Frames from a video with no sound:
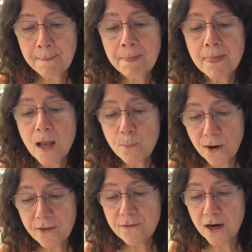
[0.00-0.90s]
A breath
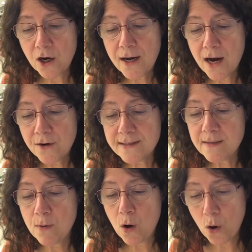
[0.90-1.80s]
of air carries them
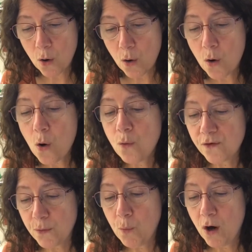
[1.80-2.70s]
over
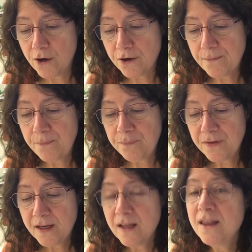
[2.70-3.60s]
the water.
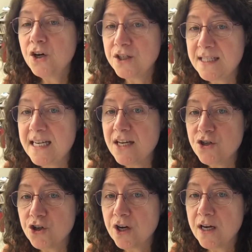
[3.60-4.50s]
There is
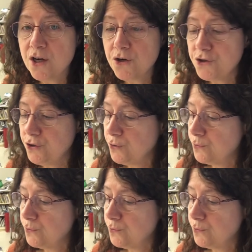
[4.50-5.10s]
danger here, too.